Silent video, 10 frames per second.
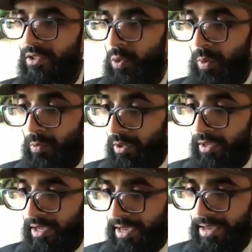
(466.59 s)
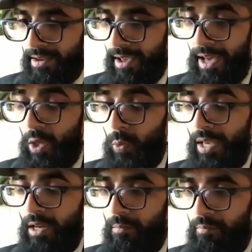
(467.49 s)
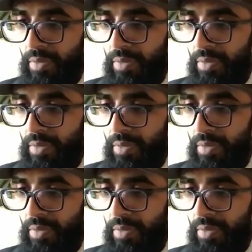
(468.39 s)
So when we're looking at how do we help